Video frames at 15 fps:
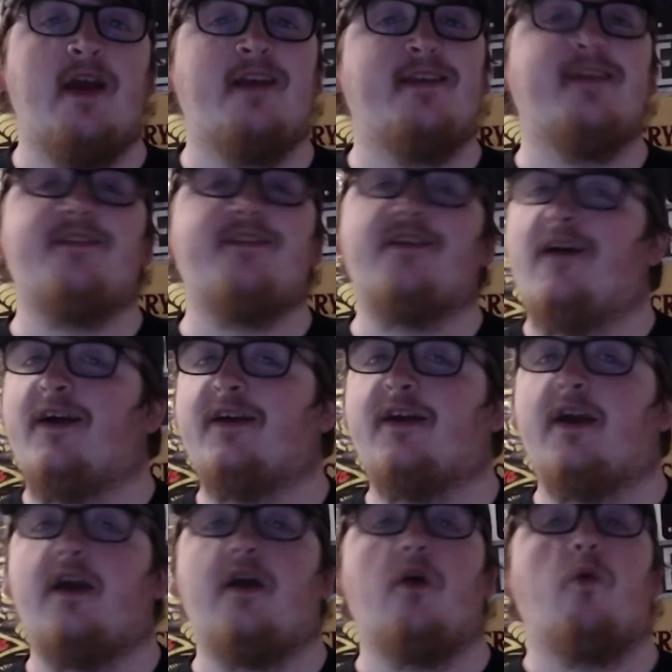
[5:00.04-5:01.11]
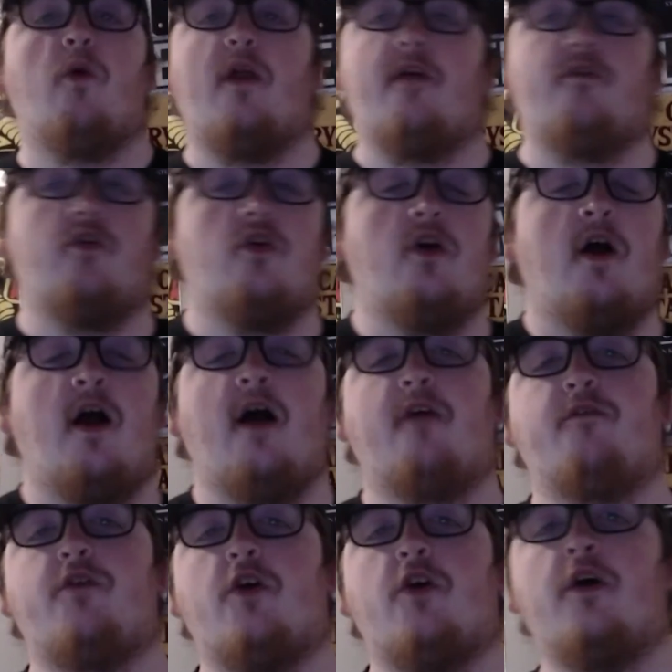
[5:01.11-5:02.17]
did you like it or whatever have
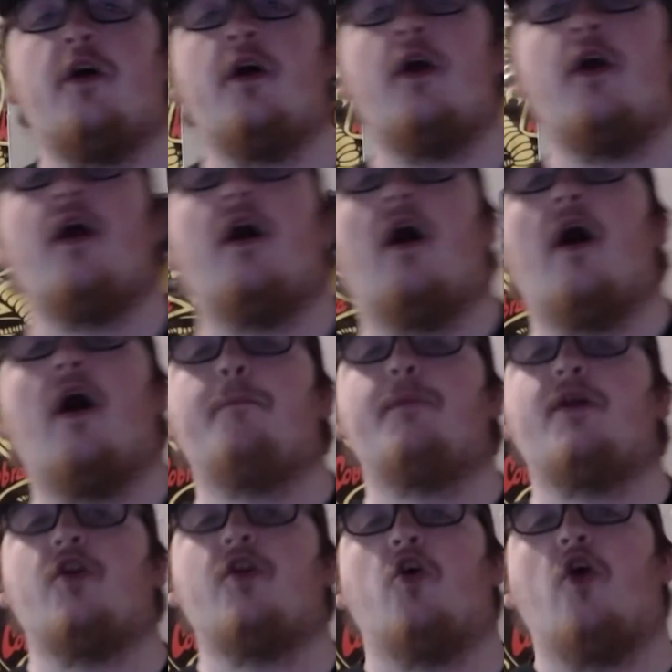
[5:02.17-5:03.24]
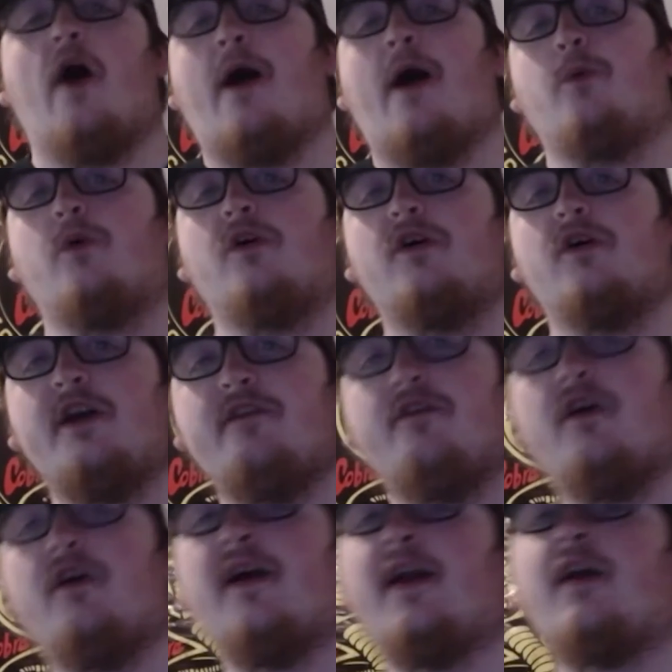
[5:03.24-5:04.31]
you. Let me know. I will leave a
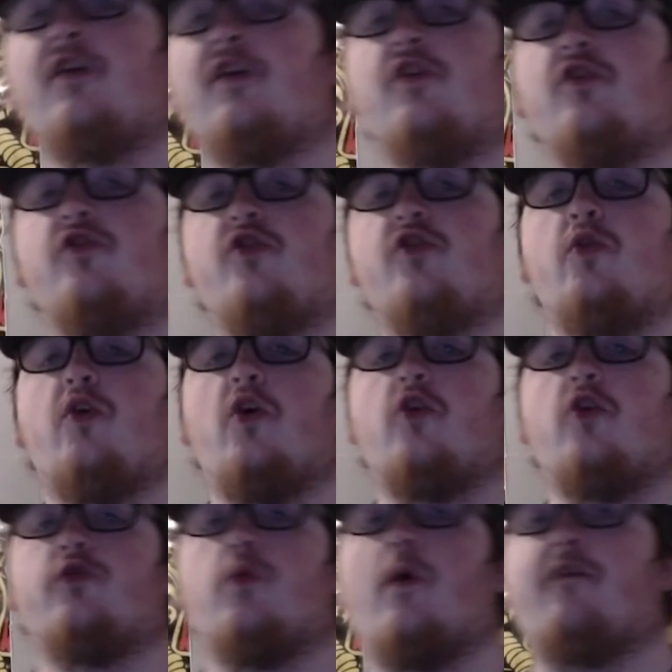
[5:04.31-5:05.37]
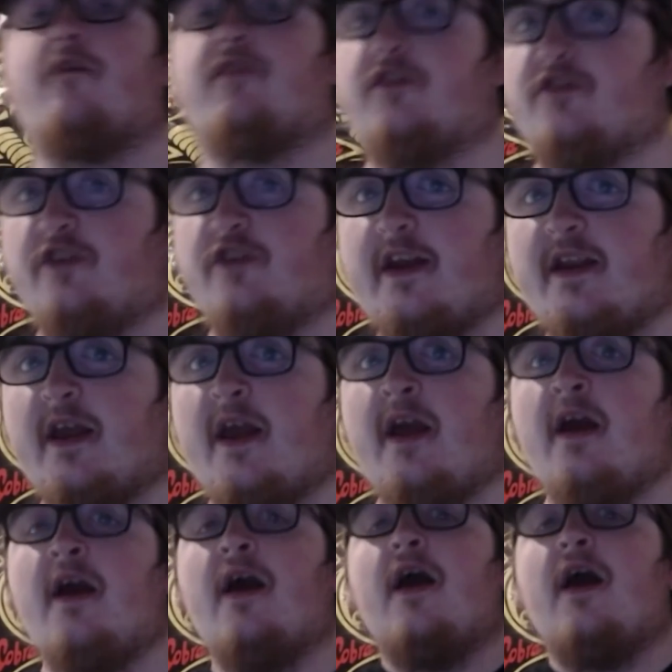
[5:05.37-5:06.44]
link to those who haven't seen it
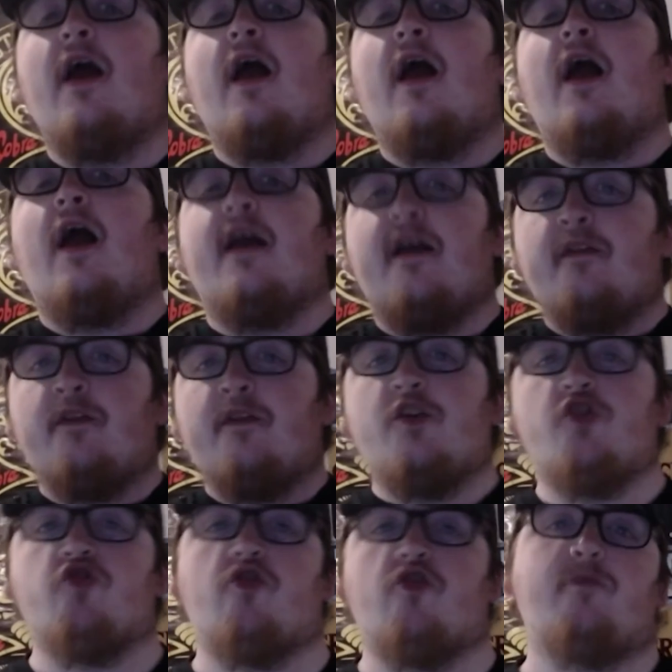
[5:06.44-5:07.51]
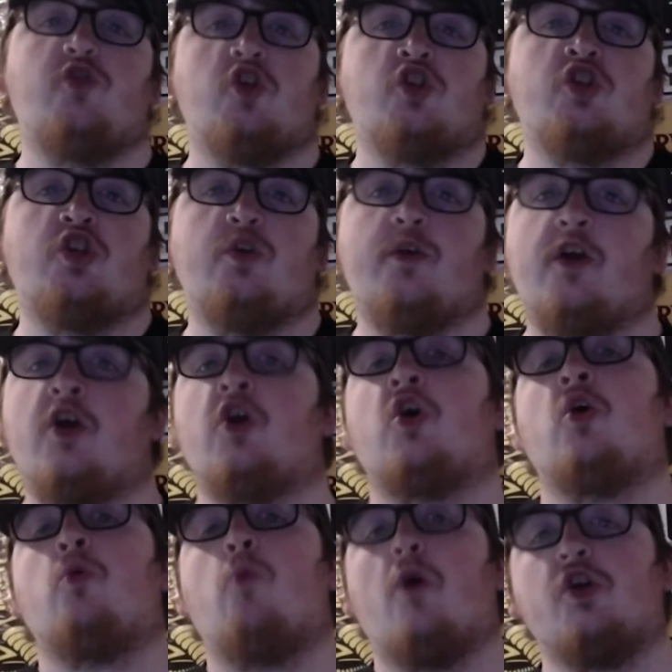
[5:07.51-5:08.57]
in the description so you can go
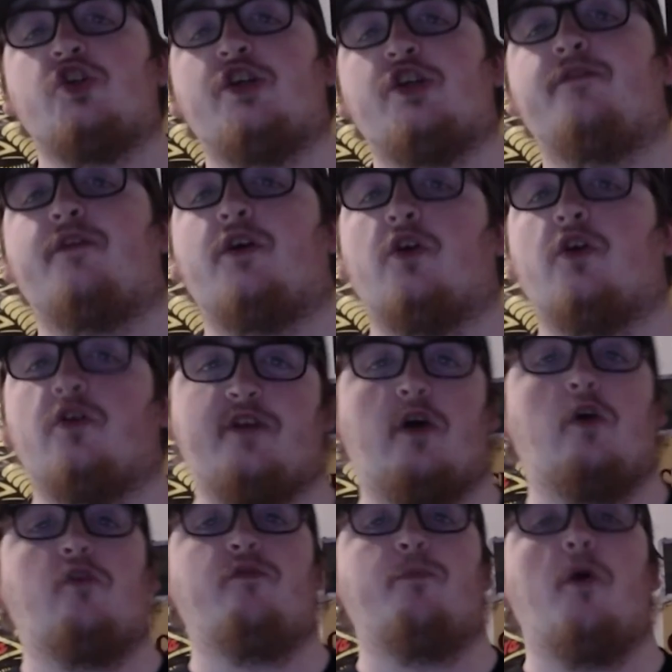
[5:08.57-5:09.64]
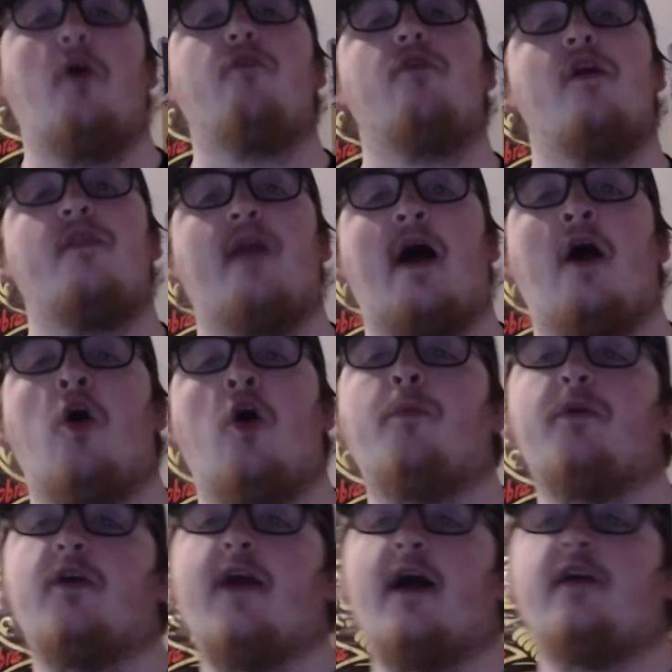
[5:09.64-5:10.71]
watch it for yourself. But other than that, hope you
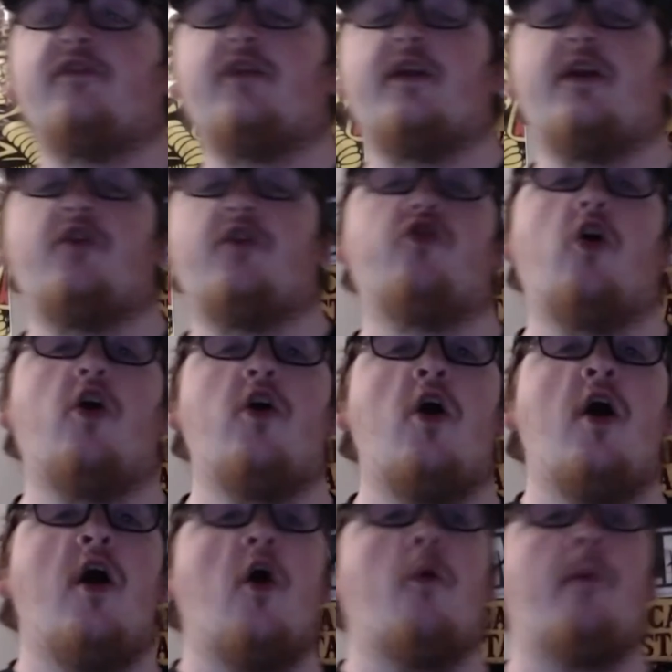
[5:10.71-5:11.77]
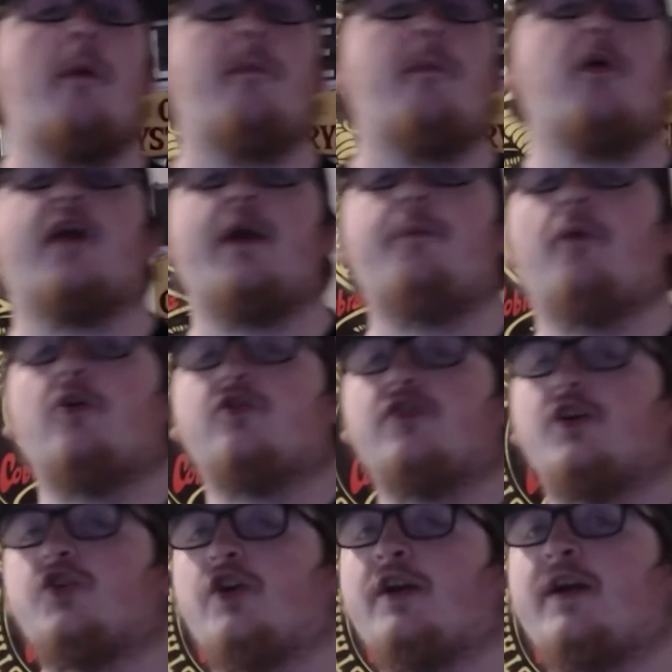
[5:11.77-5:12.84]
guys did enjoy. Remember, keep on
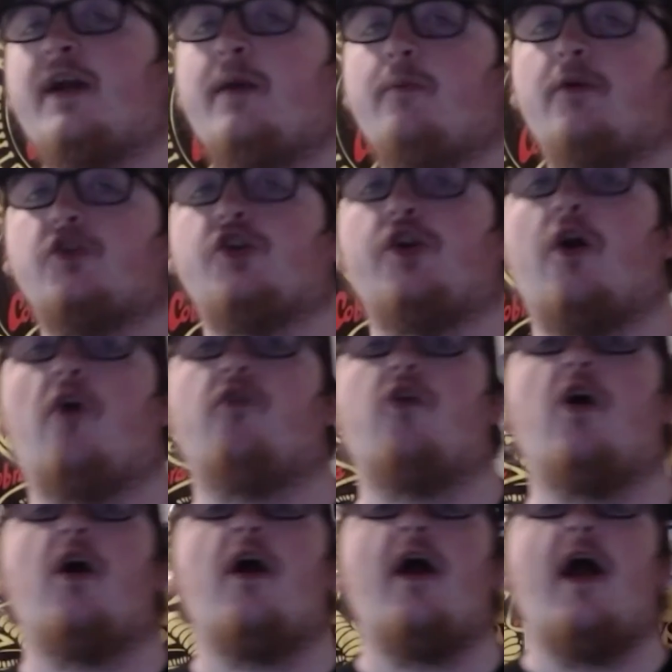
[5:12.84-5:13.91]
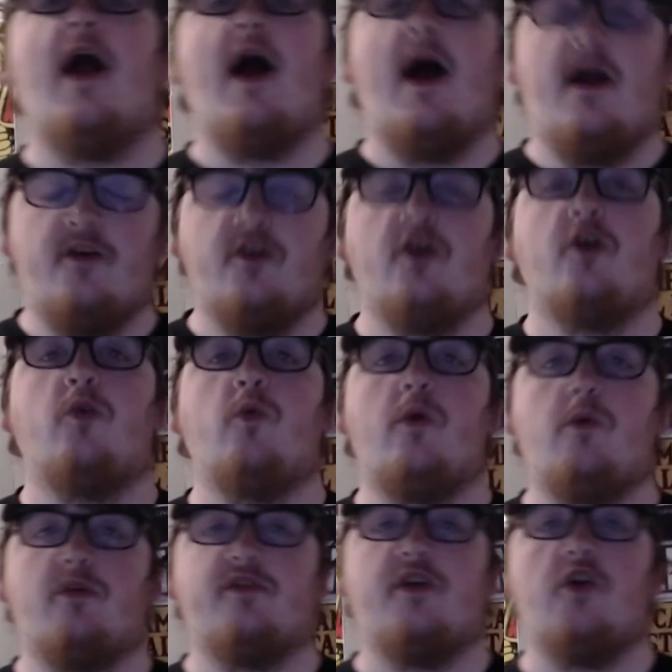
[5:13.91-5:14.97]
slashing, keep watching horror, and we will
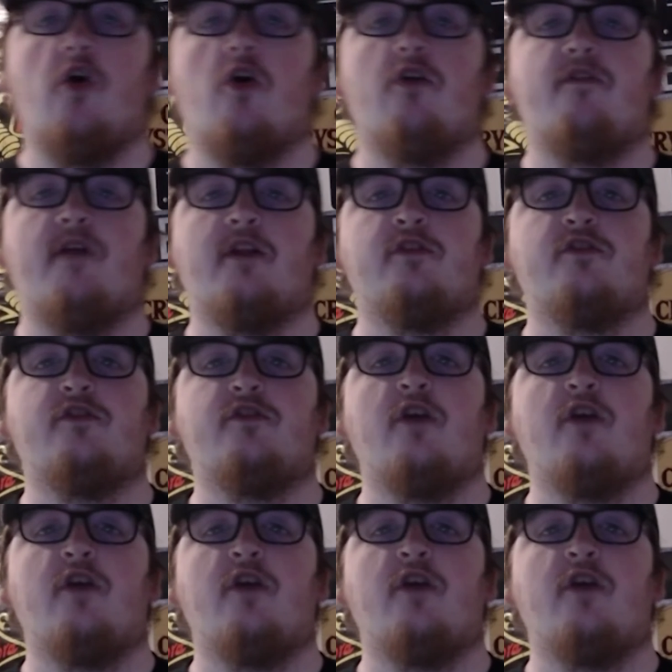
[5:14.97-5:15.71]
see you horror fans